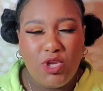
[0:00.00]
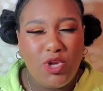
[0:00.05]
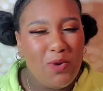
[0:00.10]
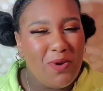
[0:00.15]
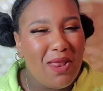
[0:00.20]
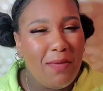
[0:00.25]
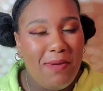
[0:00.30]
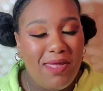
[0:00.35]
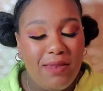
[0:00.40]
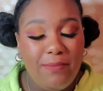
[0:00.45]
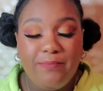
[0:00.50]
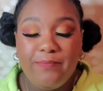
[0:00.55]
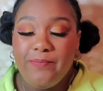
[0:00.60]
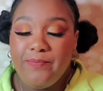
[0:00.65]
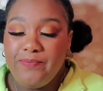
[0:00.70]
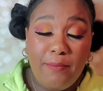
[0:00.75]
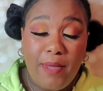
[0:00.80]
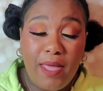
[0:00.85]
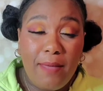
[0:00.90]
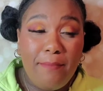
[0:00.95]
You know what I mean?
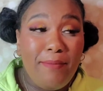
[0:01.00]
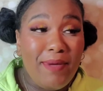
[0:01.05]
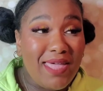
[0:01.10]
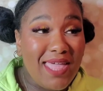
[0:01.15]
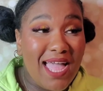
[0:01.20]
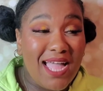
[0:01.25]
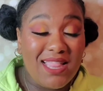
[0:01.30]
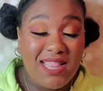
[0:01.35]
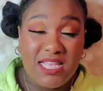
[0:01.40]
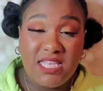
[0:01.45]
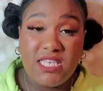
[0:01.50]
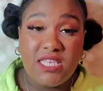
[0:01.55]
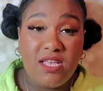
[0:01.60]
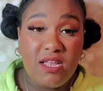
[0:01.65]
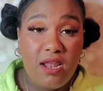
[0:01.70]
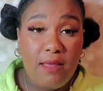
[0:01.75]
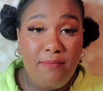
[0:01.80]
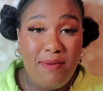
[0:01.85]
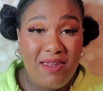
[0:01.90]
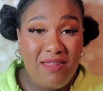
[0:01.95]
But yeah, this is
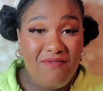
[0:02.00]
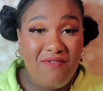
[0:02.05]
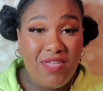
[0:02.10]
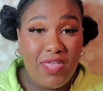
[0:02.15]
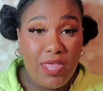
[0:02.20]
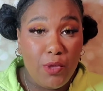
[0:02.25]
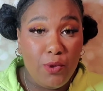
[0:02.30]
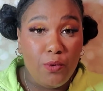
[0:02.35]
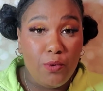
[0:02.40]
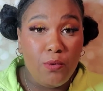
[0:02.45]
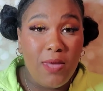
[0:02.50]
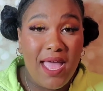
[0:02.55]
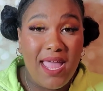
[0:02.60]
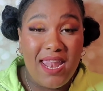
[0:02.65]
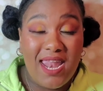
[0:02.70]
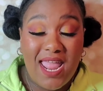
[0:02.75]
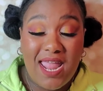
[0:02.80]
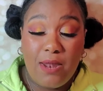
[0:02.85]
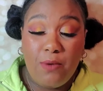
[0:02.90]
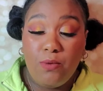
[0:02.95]
gonna benefit you,
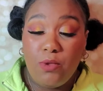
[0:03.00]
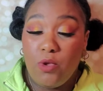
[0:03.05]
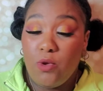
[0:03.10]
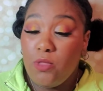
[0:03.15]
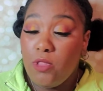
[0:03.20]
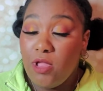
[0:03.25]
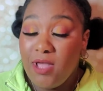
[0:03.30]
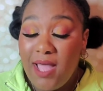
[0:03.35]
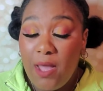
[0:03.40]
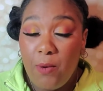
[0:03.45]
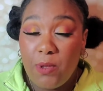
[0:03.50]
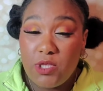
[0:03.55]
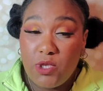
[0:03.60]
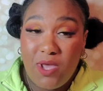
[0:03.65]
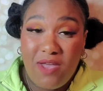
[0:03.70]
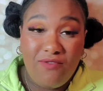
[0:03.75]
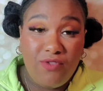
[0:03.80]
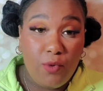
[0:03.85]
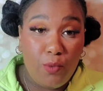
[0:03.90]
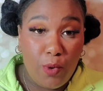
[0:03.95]
and then you look at what
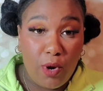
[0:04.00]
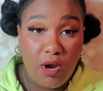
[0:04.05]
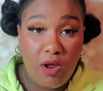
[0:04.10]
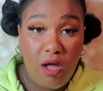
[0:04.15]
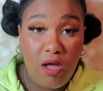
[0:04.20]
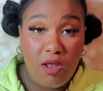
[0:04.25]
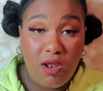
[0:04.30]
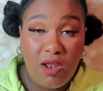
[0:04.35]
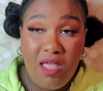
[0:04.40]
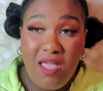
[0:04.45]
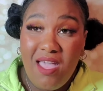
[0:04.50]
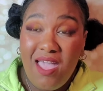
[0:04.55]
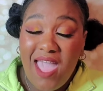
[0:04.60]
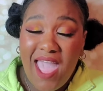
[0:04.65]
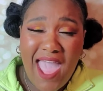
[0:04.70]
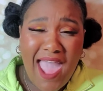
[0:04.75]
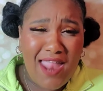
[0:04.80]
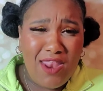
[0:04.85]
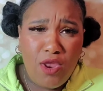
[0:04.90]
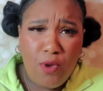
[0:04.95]
you have to work on
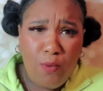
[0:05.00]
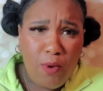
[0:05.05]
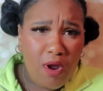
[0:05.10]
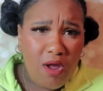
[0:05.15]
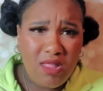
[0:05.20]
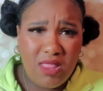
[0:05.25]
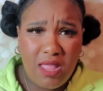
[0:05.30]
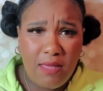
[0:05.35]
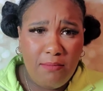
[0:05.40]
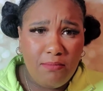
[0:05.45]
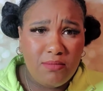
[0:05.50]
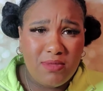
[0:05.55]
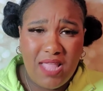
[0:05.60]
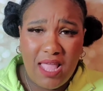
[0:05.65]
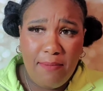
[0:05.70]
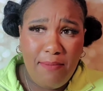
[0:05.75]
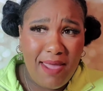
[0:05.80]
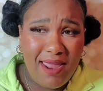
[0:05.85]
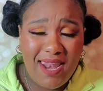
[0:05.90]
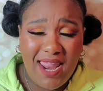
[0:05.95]
and you work on them
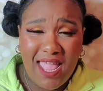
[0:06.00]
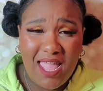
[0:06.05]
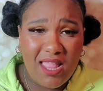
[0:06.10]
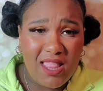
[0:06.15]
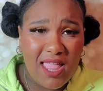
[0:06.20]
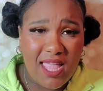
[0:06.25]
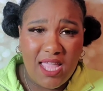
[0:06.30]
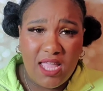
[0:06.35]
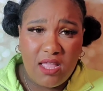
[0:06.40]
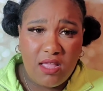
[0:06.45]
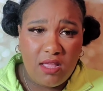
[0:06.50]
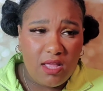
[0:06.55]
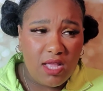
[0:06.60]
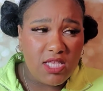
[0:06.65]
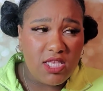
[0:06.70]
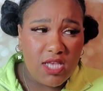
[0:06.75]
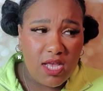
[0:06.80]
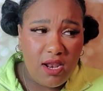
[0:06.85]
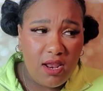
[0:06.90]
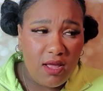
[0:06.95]
day by day. Like,
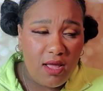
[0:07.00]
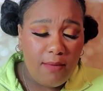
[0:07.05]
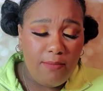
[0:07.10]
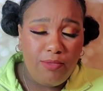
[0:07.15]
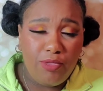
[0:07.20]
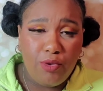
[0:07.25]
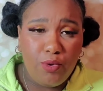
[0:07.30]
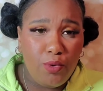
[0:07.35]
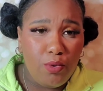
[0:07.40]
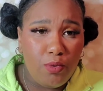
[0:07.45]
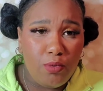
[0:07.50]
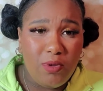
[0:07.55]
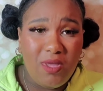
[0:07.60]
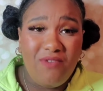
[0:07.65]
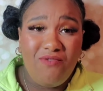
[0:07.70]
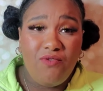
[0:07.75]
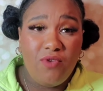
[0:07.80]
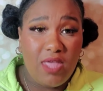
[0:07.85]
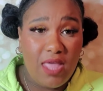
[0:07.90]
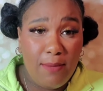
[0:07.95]
it's gonna come through
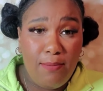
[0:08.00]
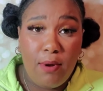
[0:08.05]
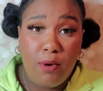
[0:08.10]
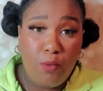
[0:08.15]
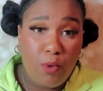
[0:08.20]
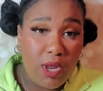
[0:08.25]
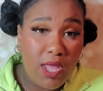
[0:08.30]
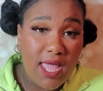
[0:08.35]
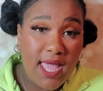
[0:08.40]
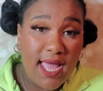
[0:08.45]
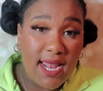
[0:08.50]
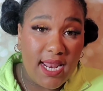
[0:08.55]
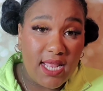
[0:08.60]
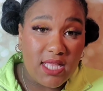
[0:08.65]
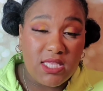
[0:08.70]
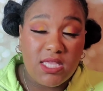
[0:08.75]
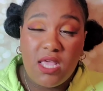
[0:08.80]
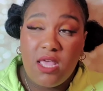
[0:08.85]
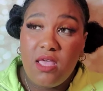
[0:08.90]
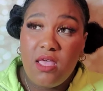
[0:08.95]
if you keep on working at
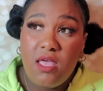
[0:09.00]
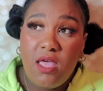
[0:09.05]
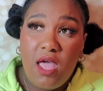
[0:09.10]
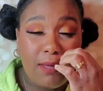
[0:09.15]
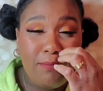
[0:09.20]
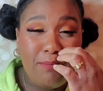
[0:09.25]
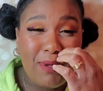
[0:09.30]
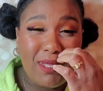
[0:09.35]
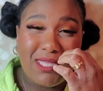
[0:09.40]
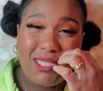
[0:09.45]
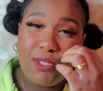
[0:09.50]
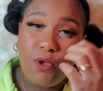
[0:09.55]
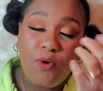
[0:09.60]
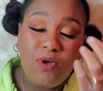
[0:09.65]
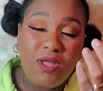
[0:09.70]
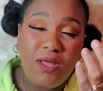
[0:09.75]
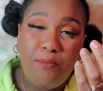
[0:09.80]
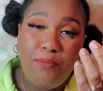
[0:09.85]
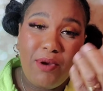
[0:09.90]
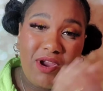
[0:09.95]
it. But
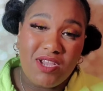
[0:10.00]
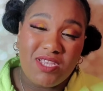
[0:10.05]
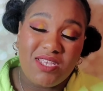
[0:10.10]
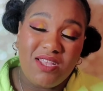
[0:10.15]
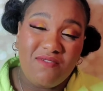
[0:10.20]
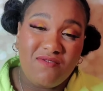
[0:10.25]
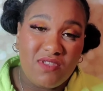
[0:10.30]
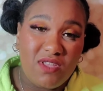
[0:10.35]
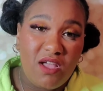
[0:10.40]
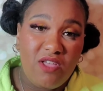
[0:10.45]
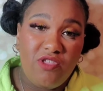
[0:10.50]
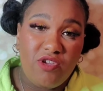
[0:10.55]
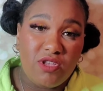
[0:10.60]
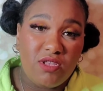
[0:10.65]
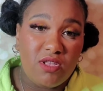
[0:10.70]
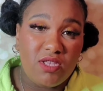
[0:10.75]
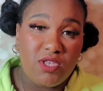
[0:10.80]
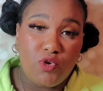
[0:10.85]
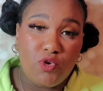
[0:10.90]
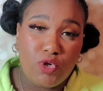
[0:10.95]
don't compare yourself to
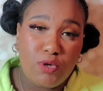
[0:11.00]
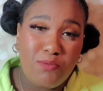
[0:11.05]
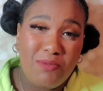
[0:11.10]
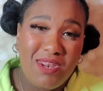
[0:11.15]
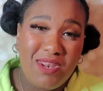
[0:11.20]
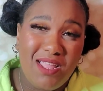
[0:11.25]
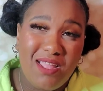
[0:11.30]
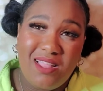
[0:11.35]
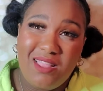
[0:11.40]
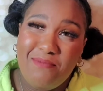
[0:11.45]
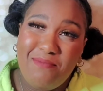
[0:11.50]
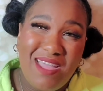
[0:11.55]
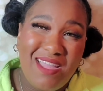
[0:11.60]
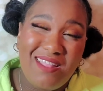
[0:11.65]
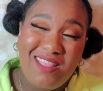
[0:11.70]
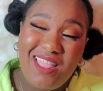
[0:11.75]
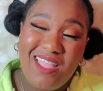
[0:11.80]
others on social media, man.